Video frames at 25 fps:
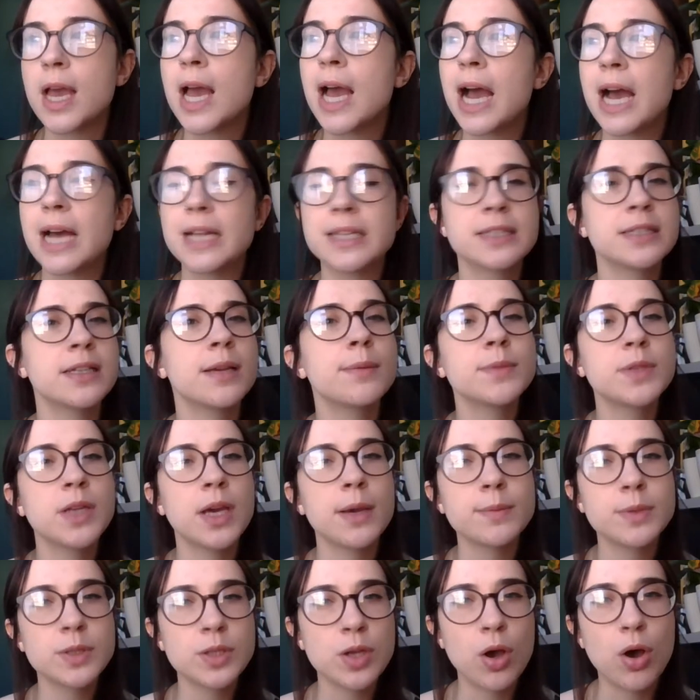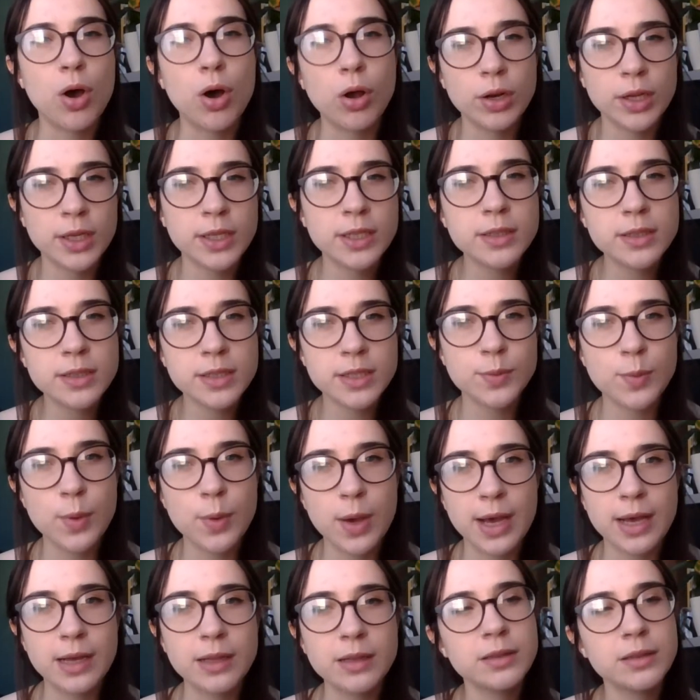and sometimes to Holland as
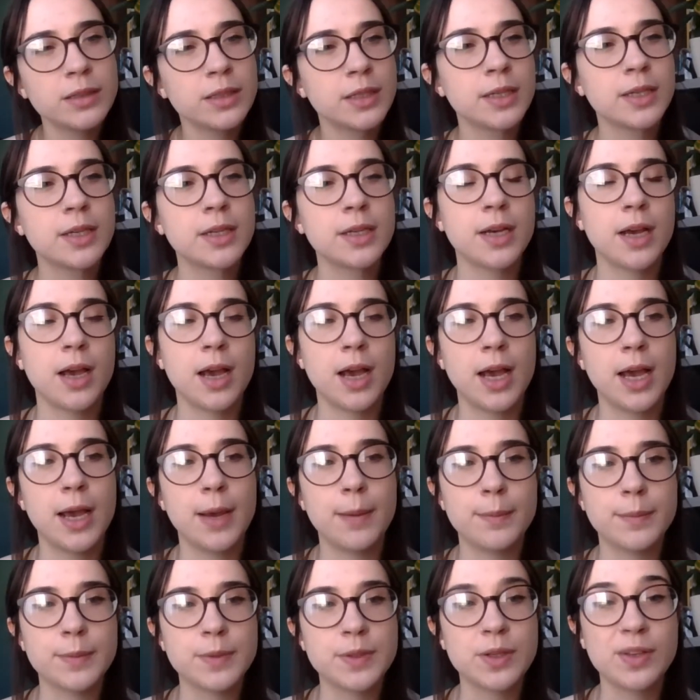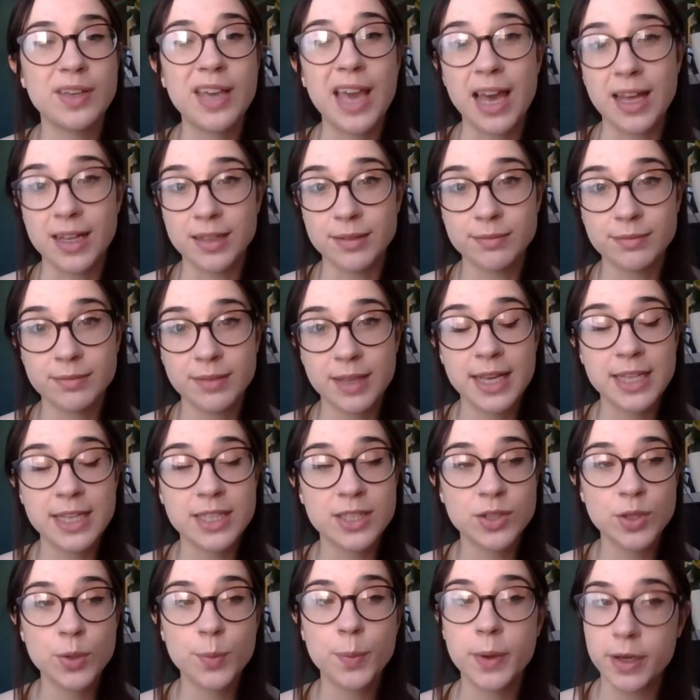well. So yeah, it
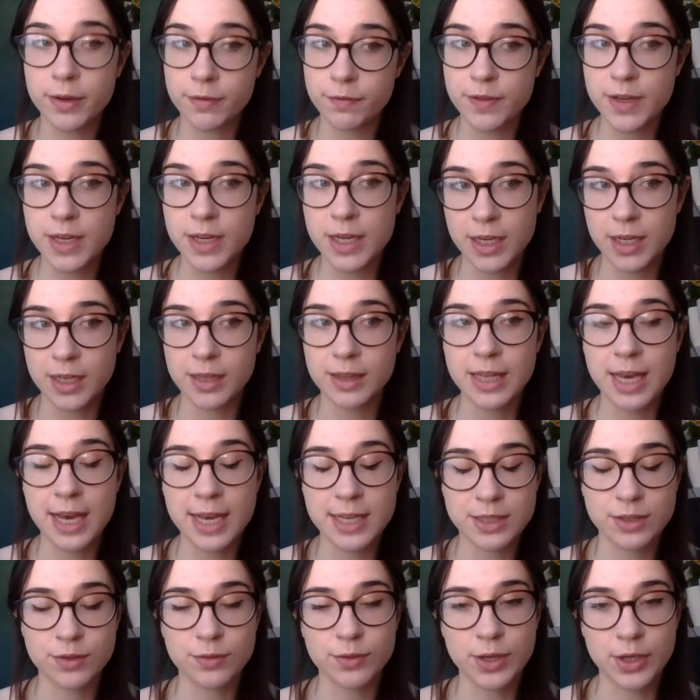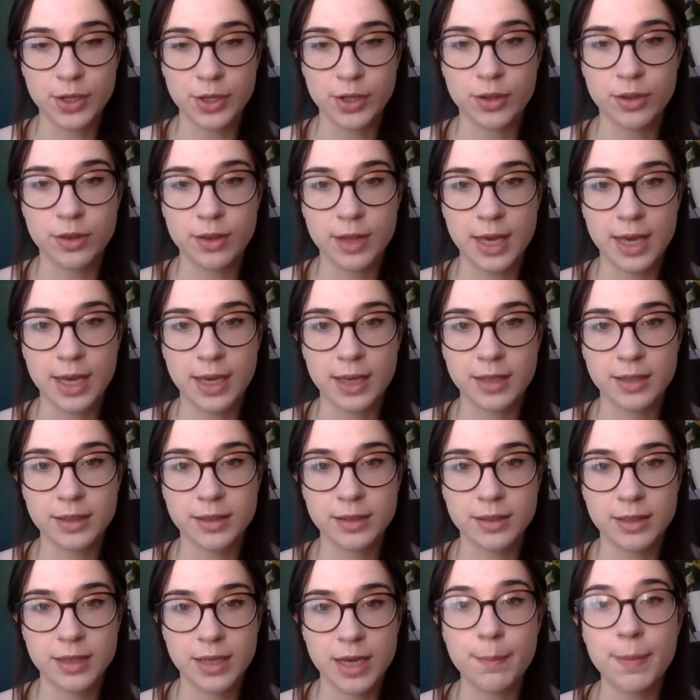is super convenient. That is a really good thing.
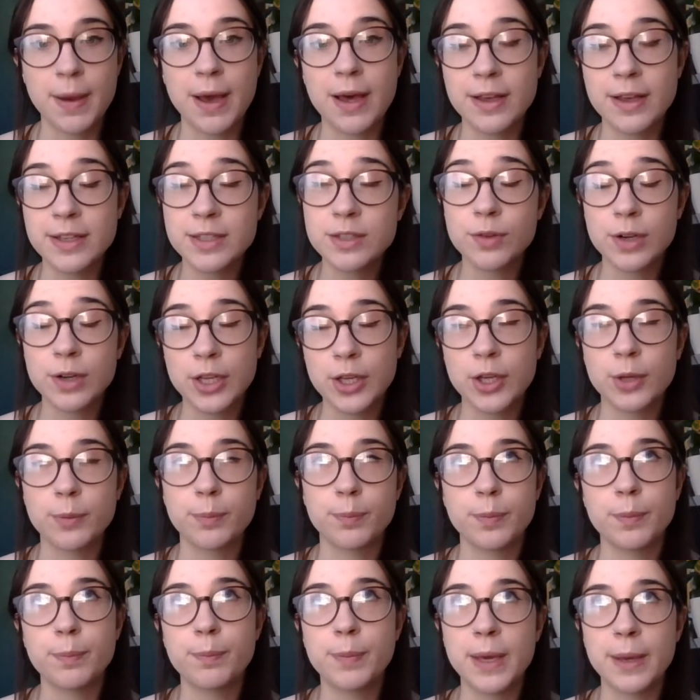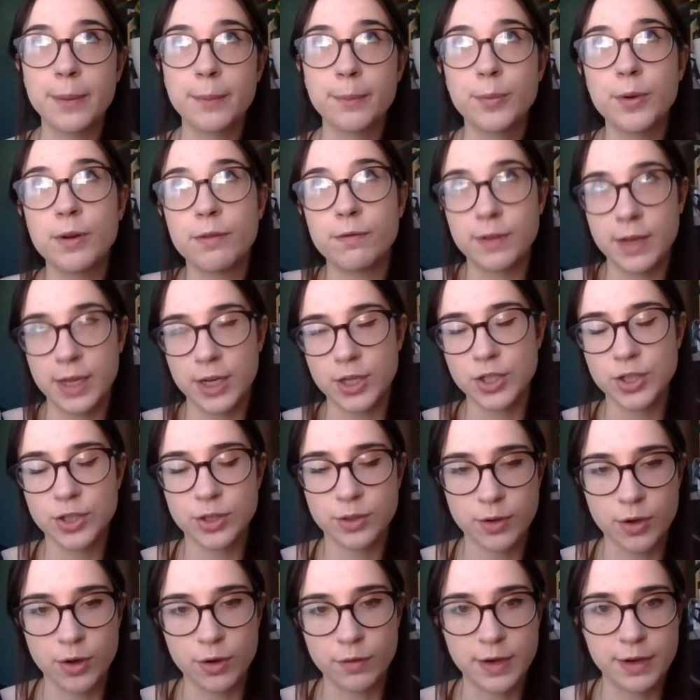It's a really good big
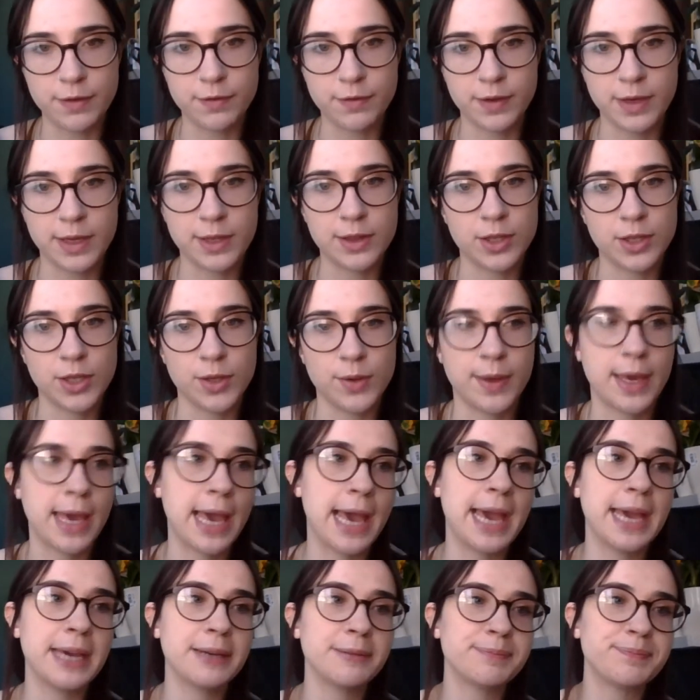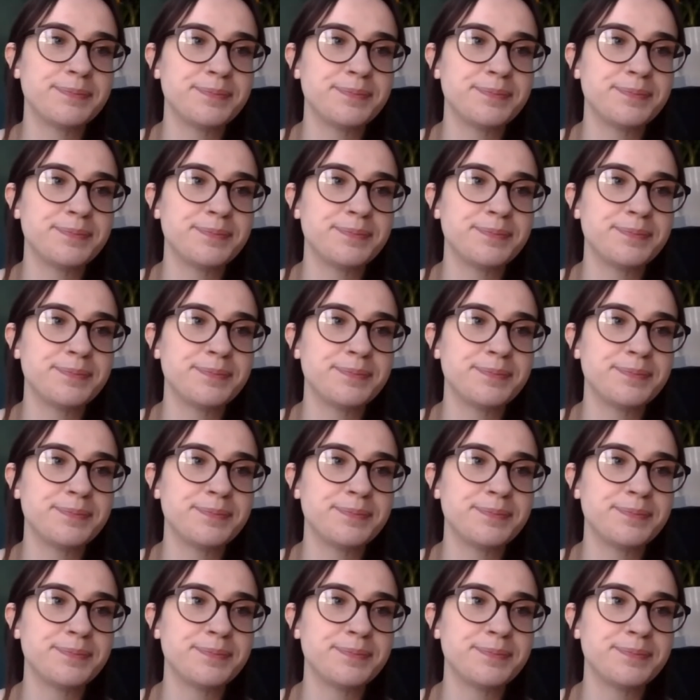privilege of living in the UK.